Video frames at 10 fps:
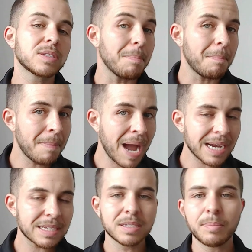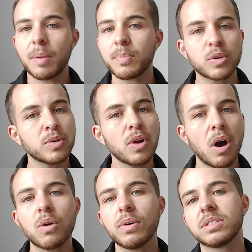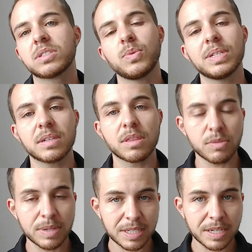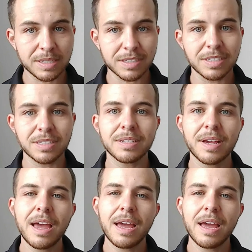maximum. You're not going to squeeze in 3 sentences.